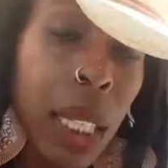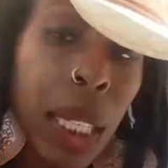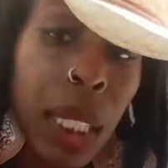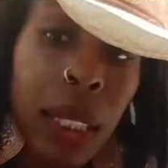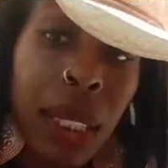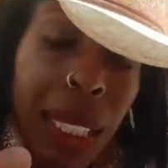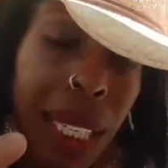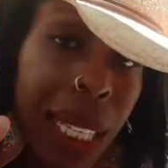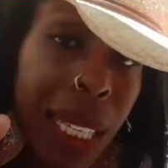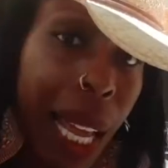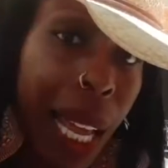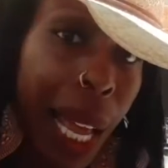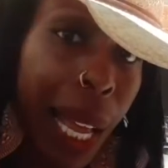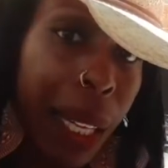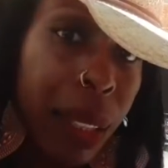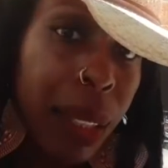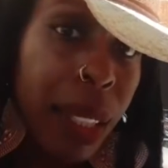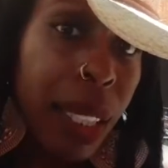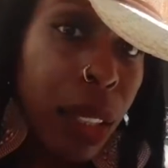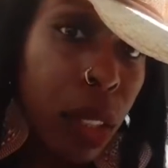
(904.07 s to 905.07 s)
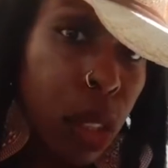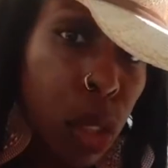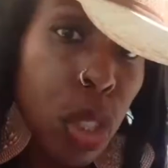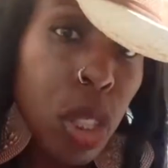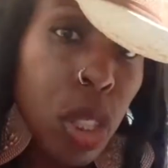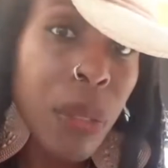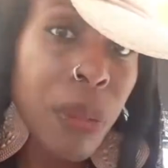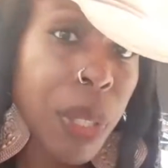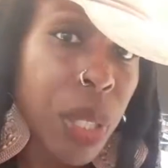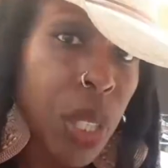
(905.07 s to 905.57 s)
to
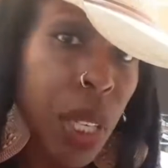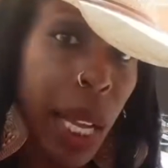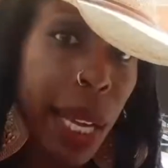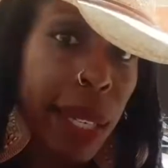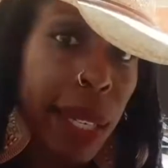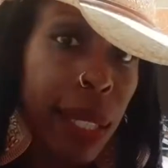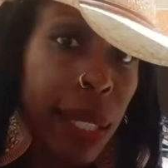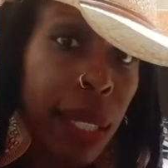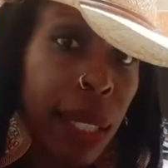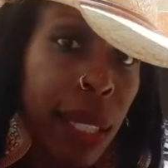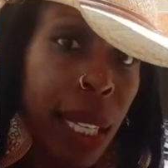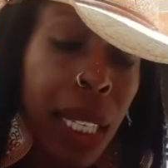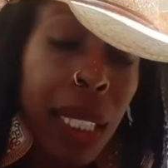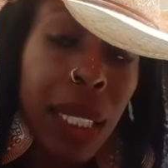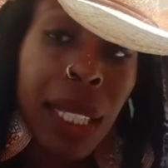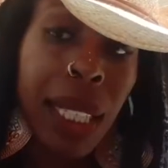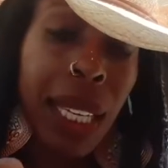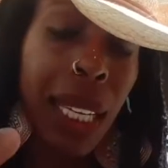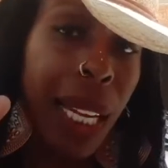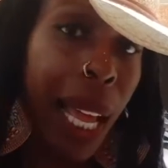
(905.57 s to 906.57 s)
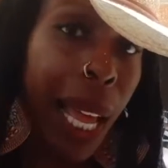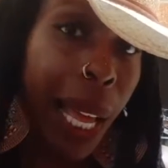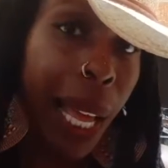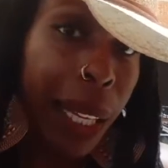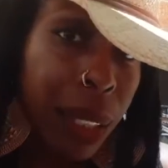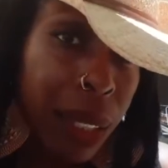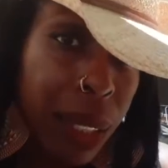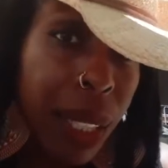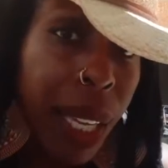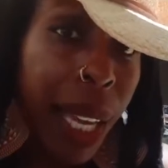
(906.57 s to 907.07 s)
your vagina, to get
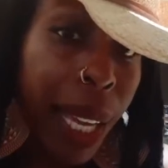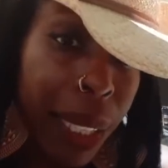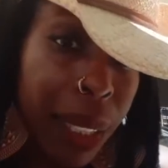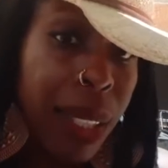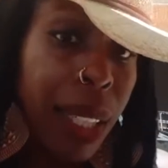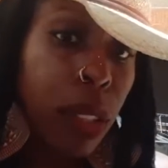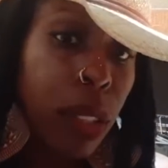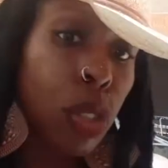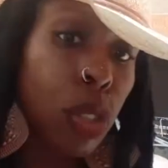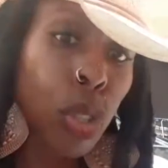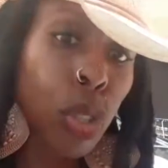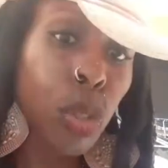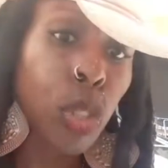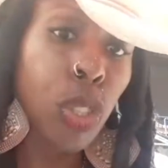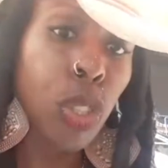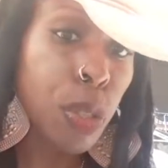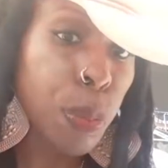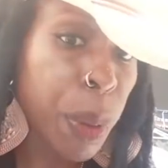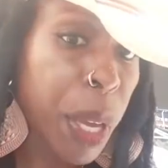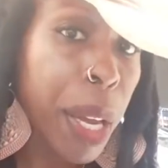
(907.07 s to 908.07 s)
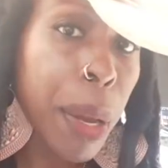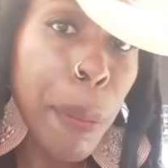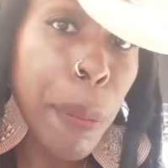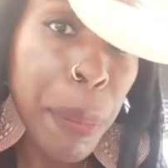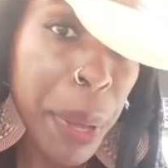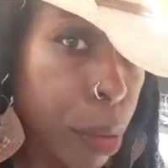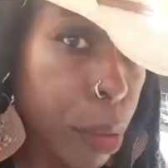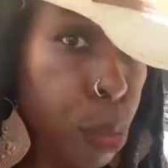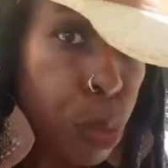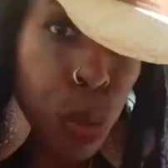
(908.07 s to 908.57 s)
access to your spare
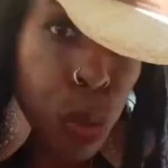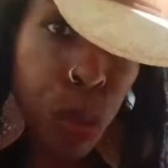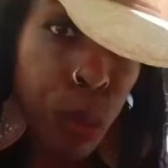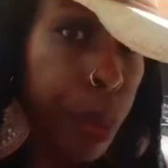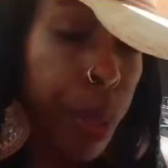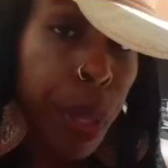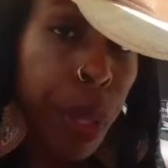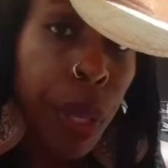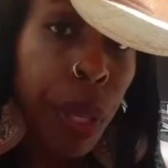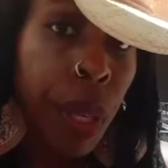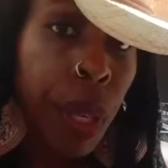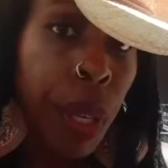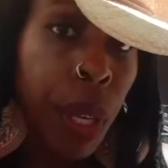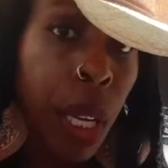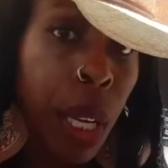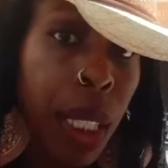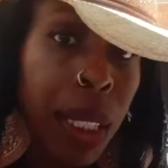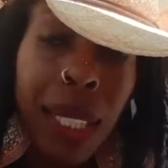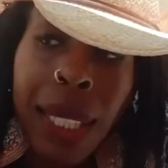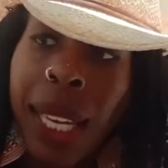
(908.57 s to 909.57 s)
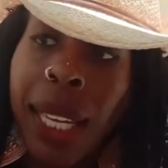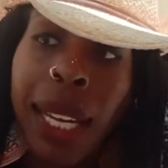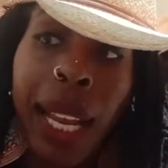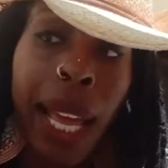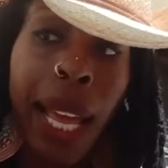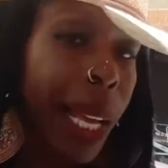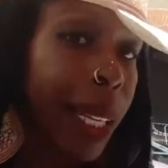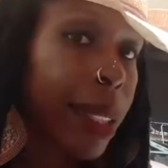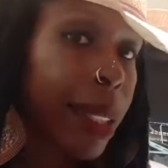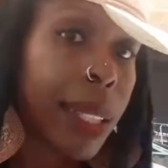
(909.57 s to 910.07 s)
bedroom, to get
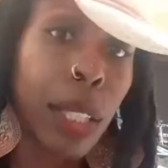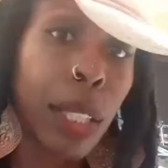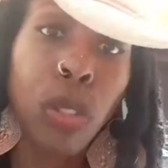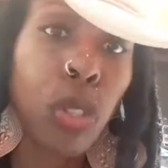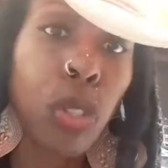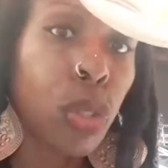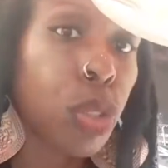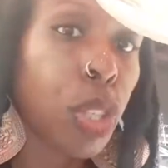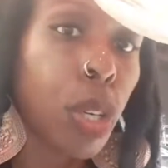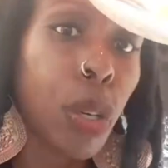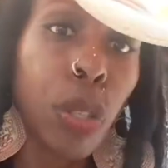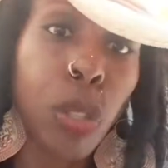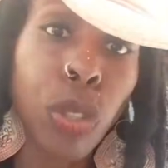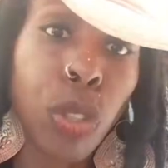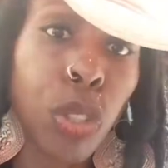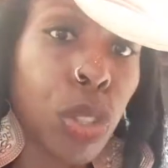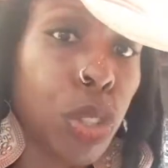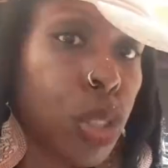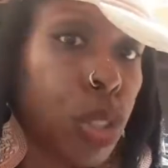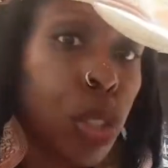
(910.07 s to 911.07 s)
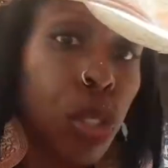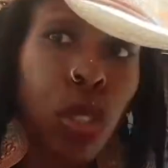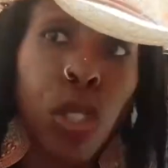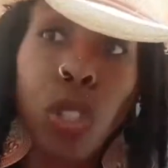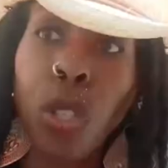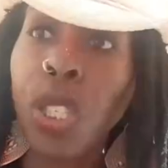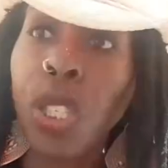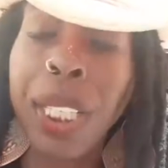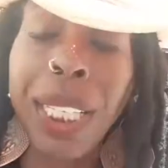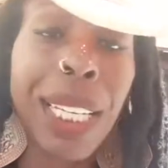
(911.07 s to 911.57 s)
access to your
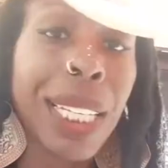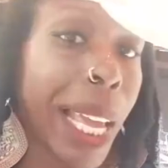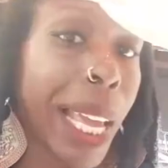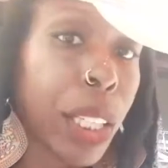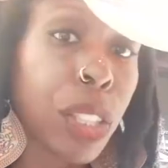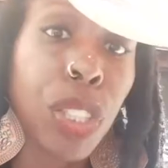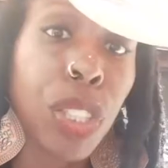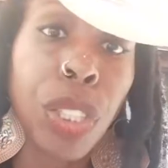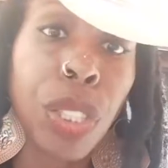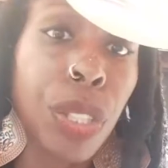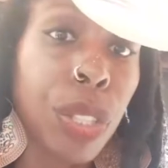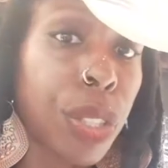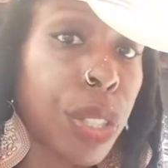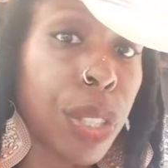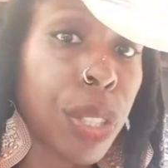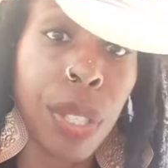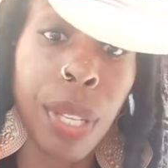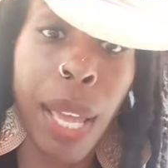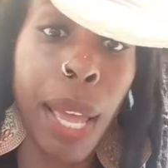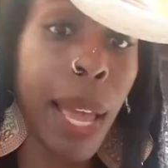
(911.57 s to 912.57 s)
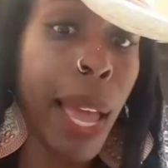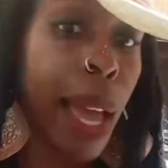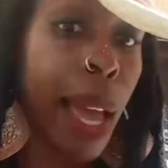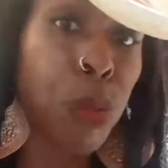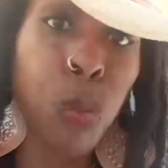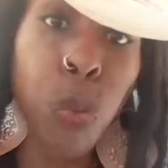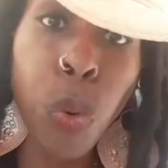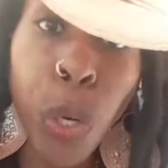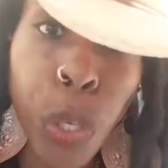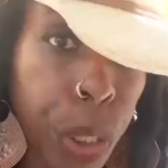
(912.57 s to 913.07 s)
connections at
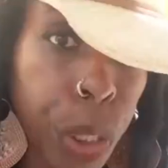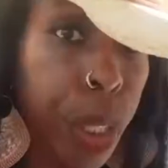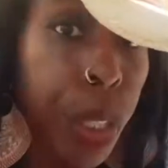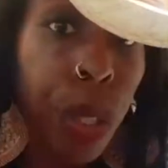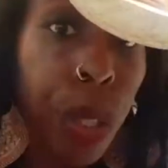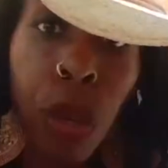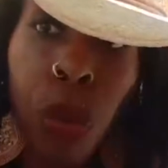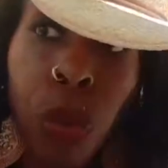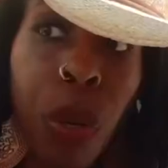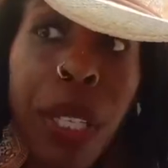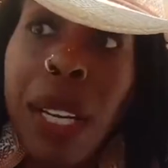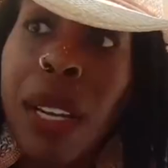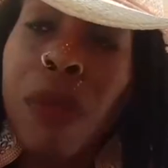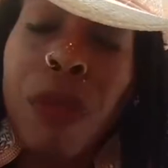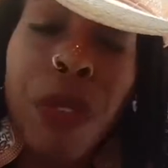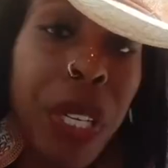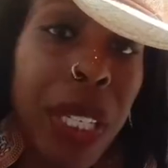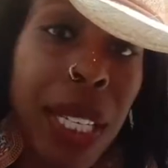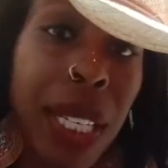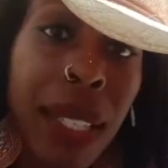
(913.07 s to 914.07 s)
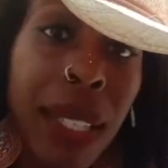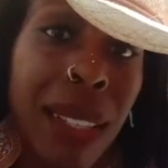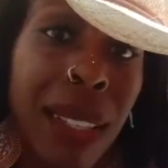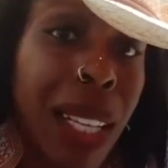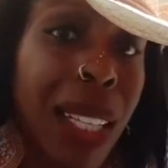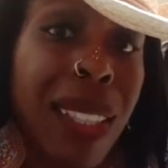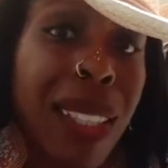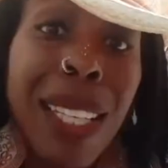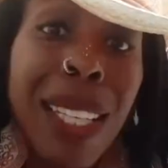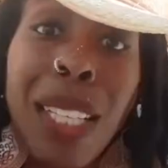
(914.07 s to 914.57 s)
work or whatever it is.
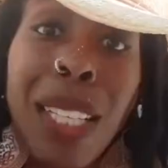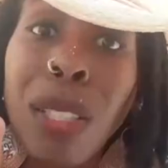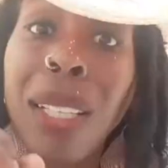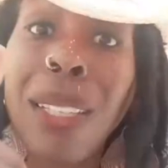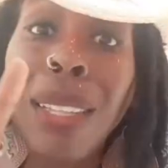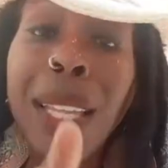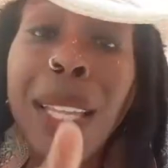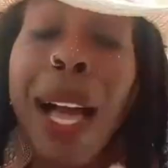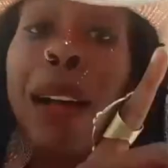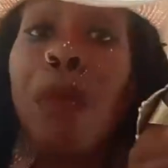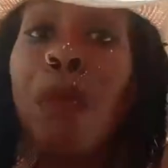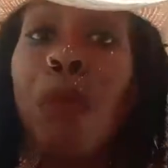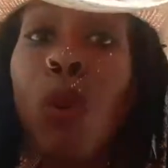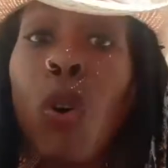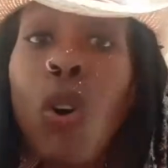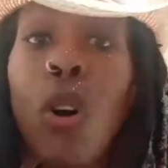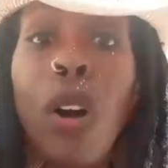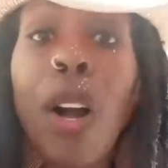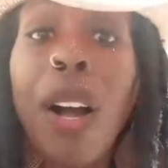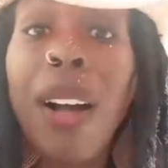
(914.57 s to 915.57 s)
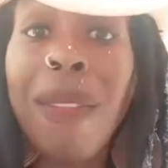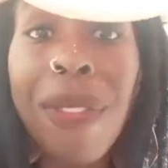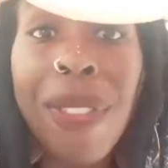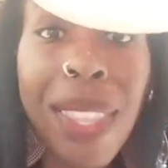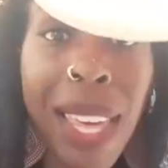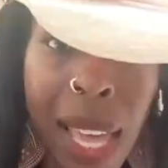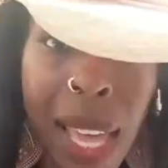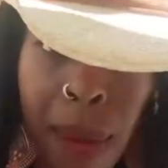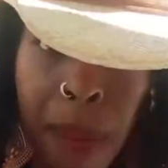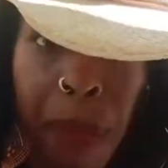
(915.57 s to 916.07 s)
There's a lot more of
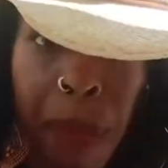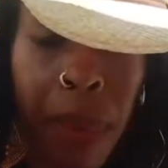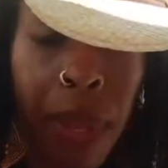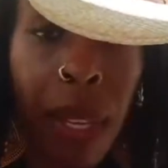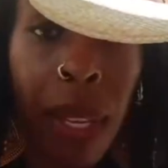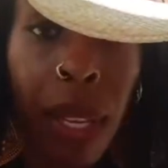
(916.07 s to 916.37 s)
them